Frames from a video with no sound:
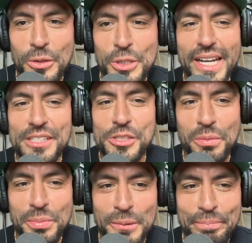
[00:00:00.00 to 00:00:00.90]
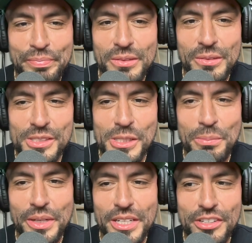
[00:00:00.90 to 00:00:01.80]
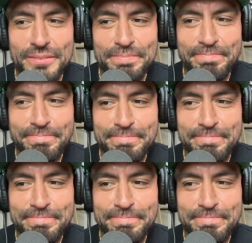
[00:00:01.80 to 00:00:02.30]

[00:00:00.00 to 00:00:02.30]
Who do you got in the Super Bowl? What's the prediction?